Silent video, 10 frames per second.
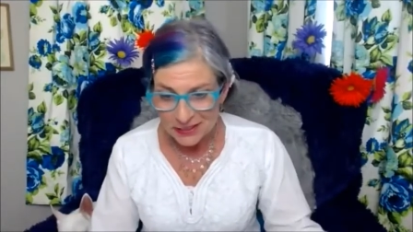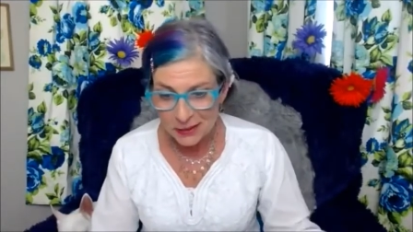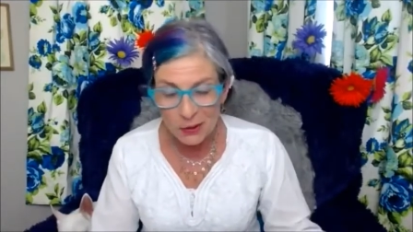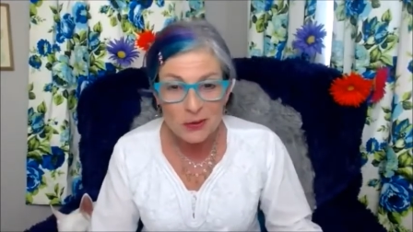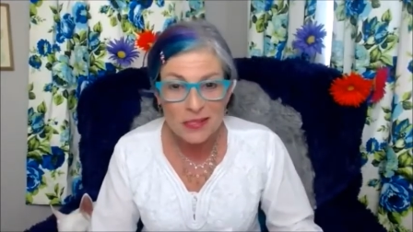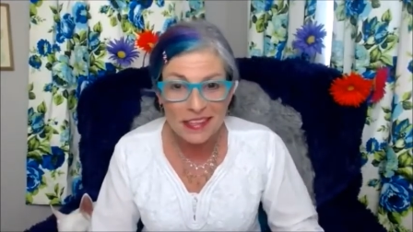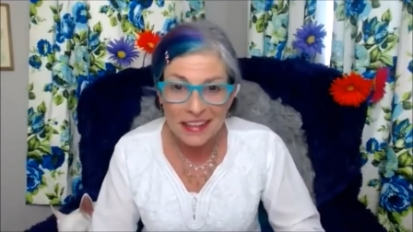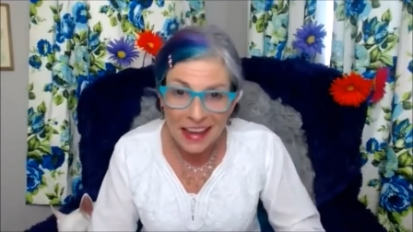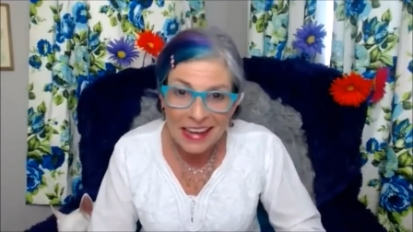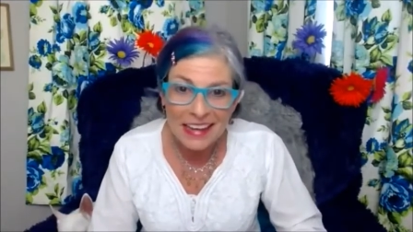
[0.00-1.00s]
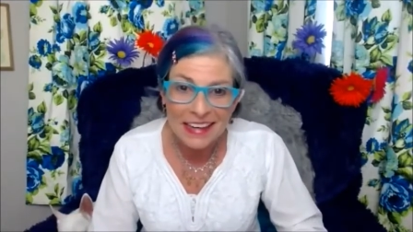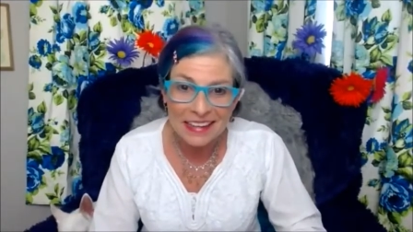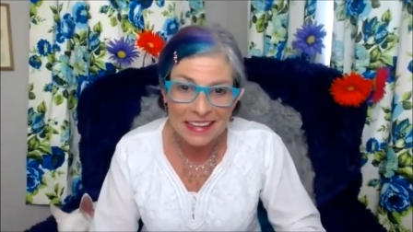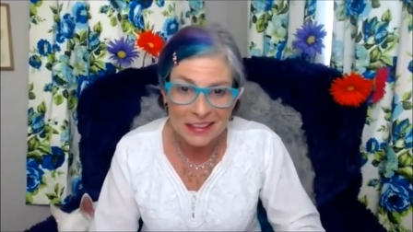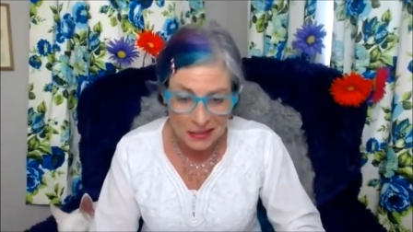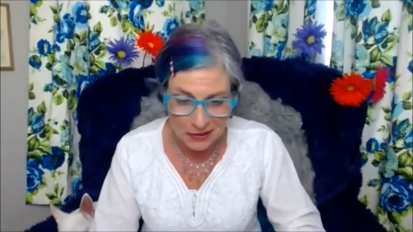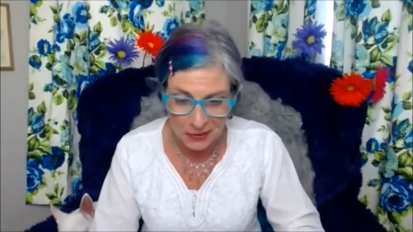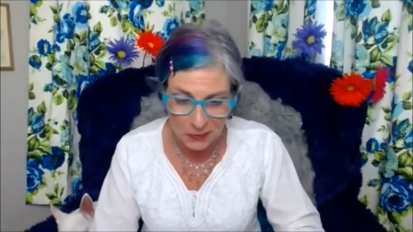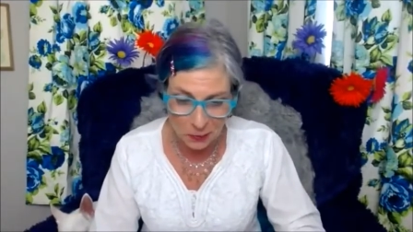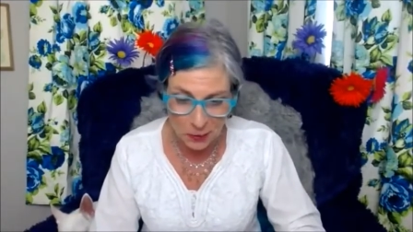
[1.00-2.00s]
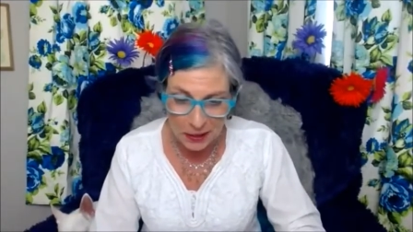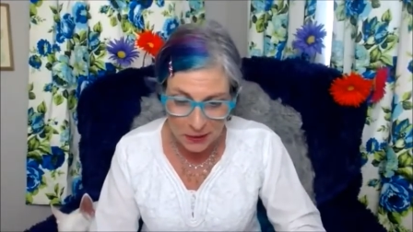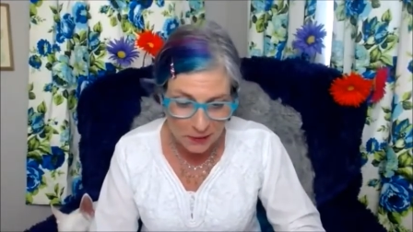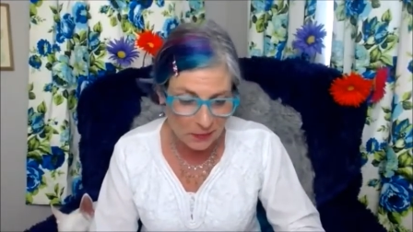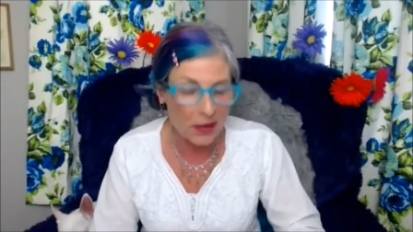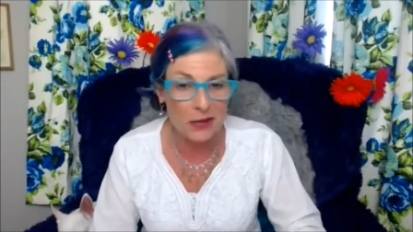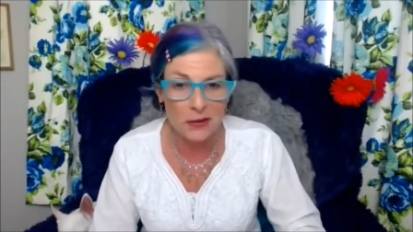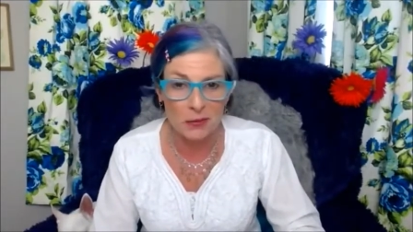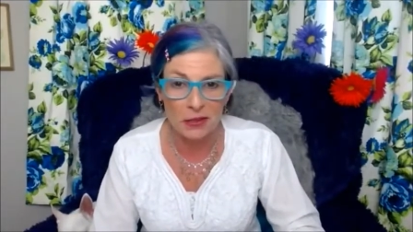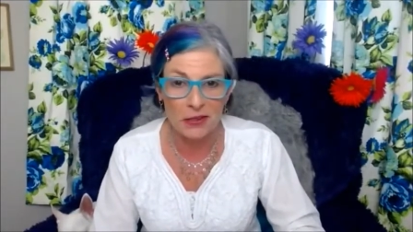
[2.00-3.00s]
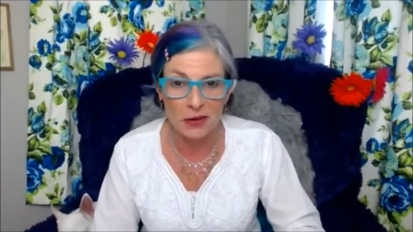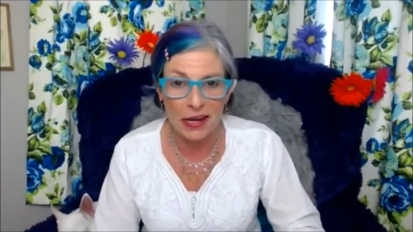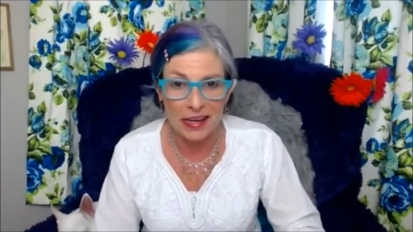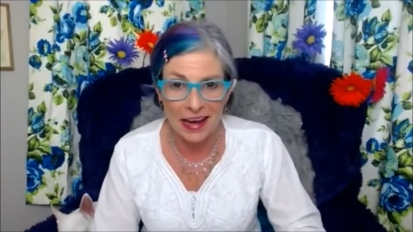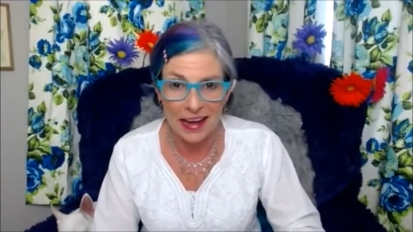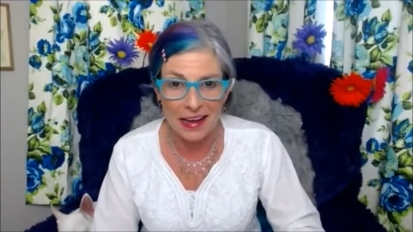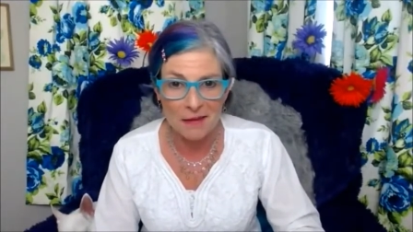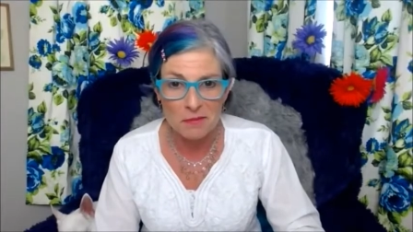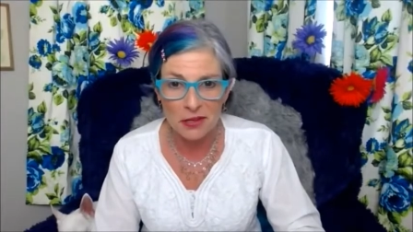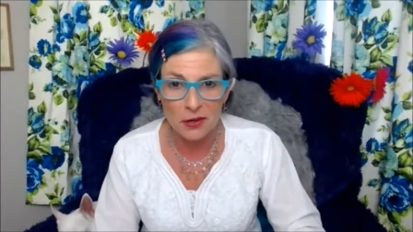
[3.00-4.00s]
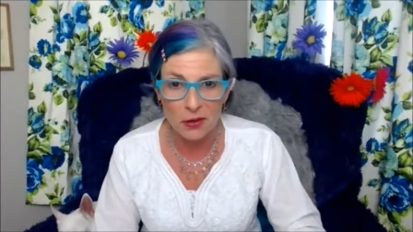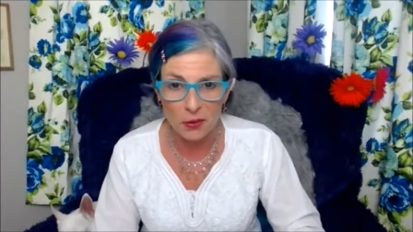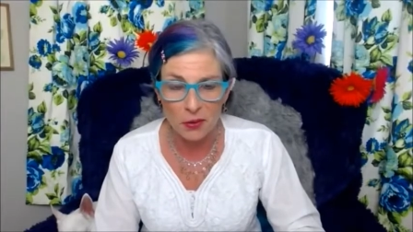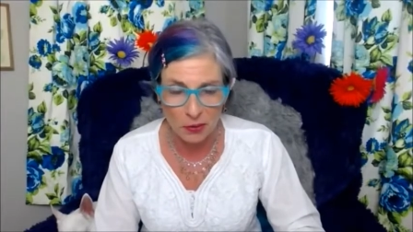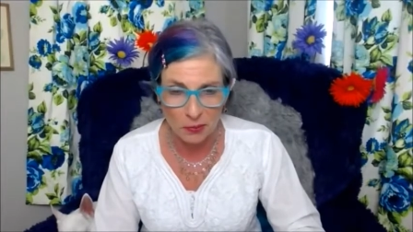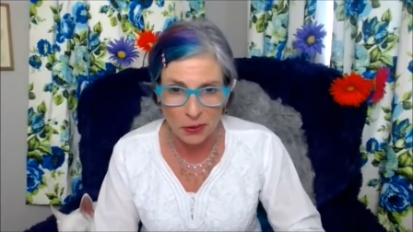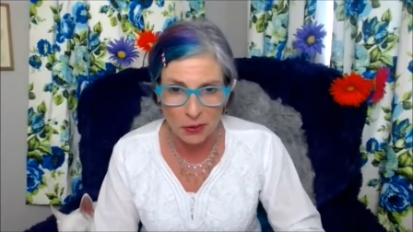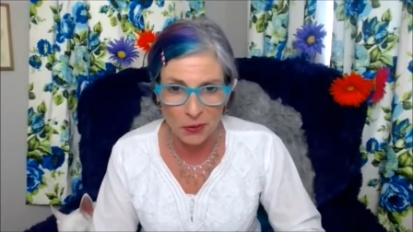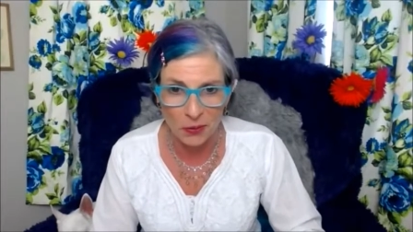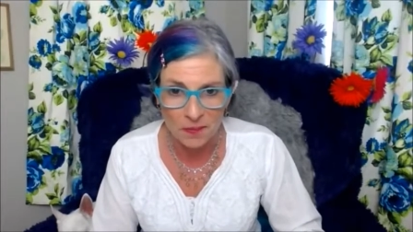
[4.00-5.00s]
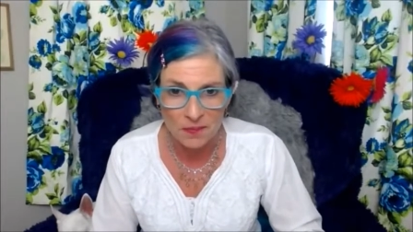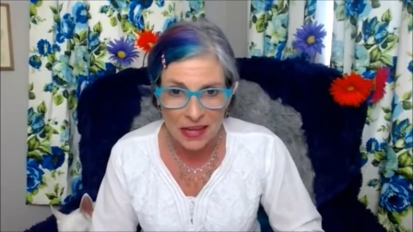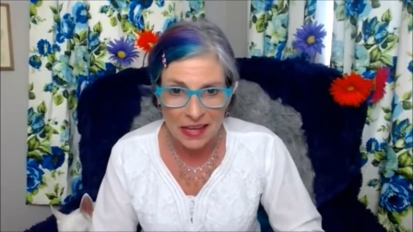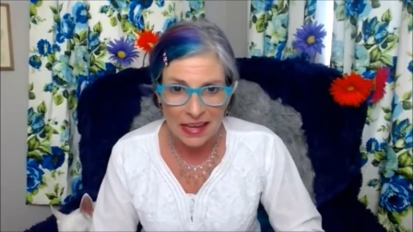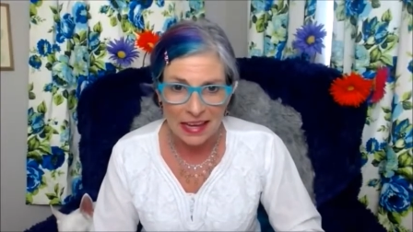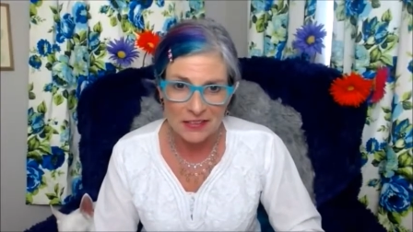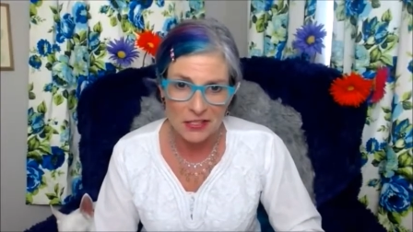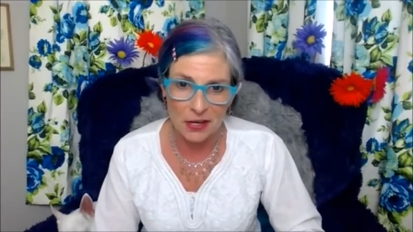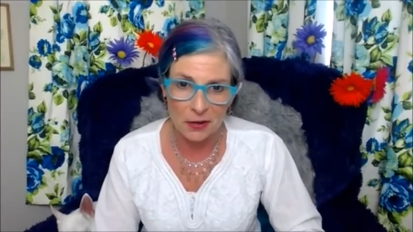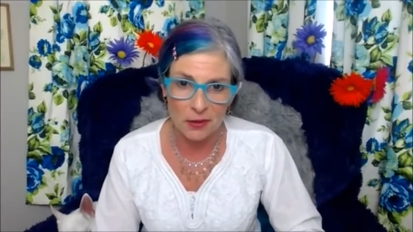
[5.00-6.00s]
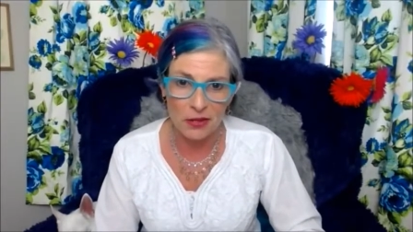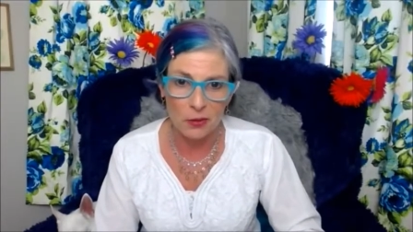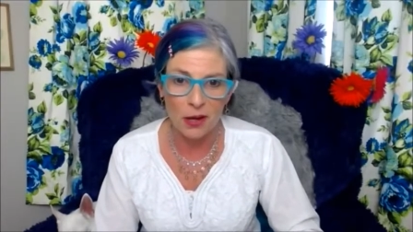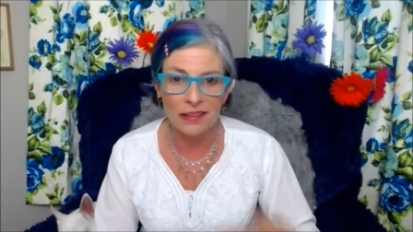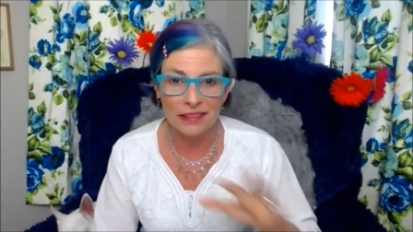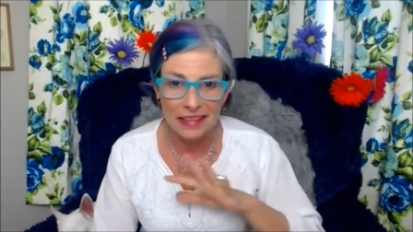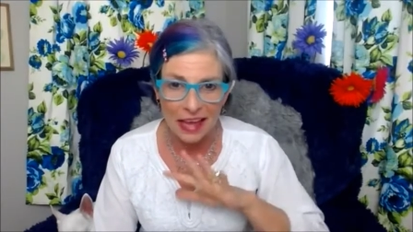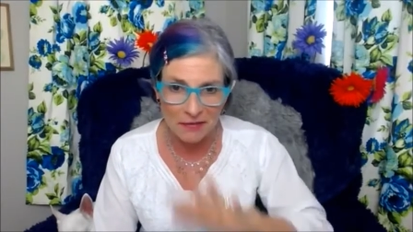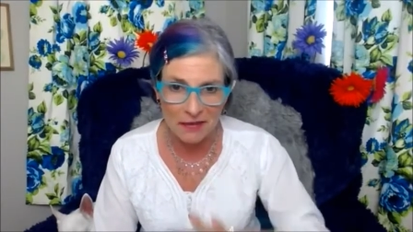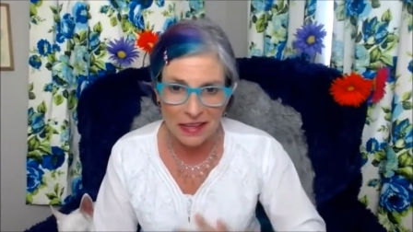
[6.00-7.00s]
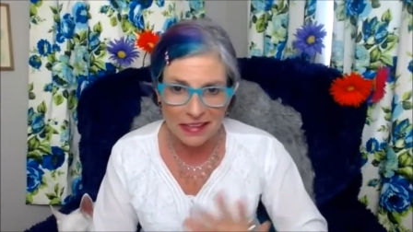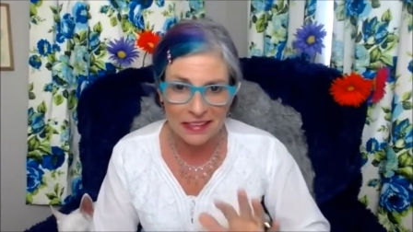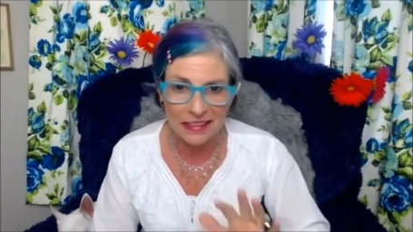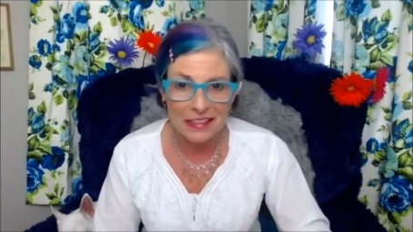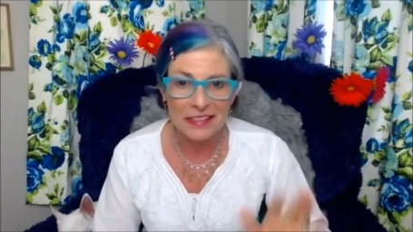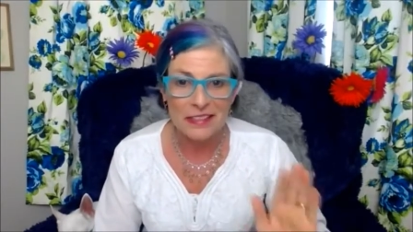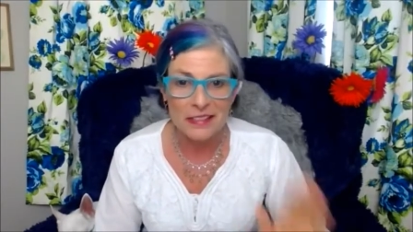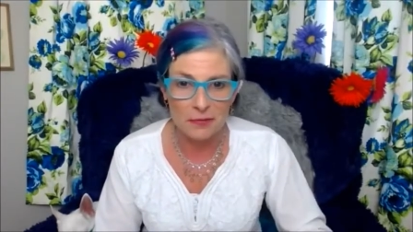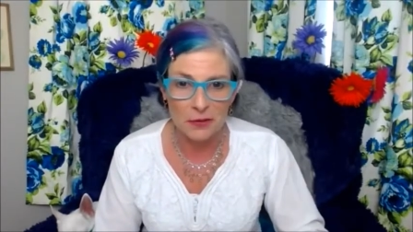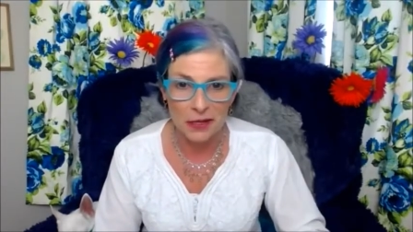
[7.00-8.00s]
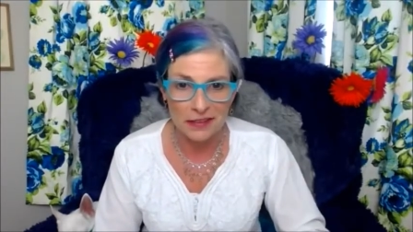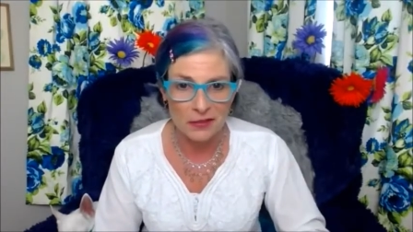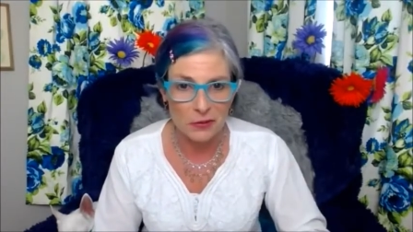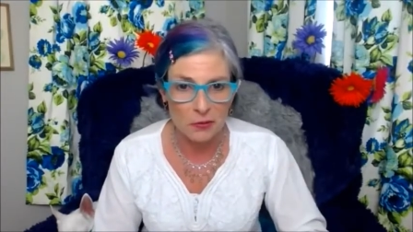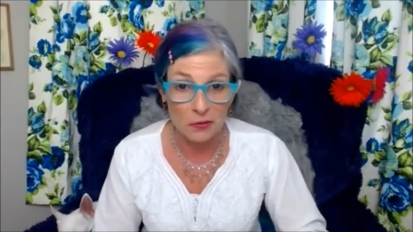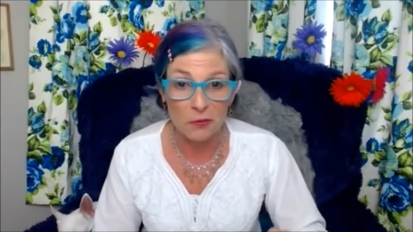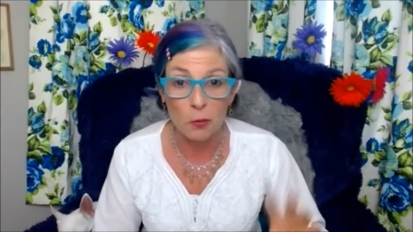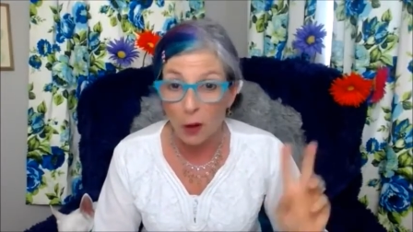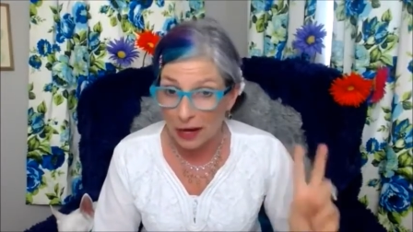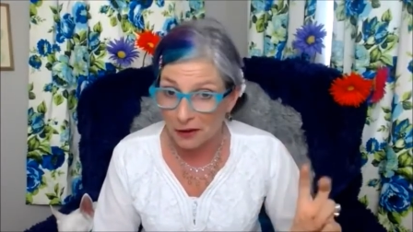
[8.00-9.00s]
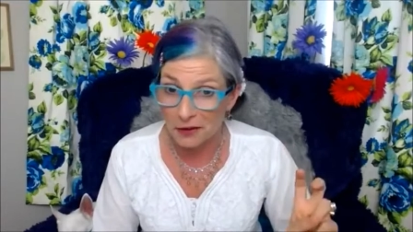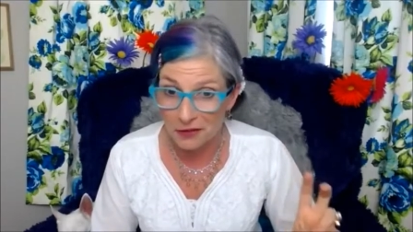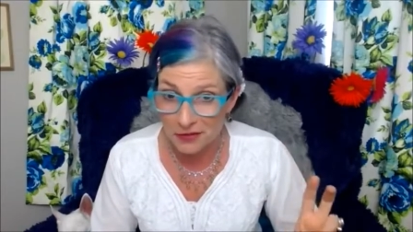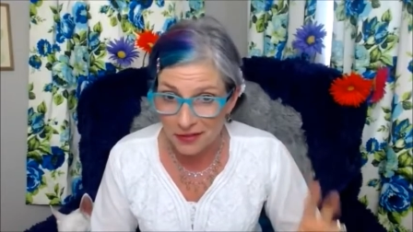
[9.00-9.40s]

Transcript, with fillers: So tonight in the Where to Find Your Really Great Guy, I'm going to go through and share with you 11 different sort of wheres.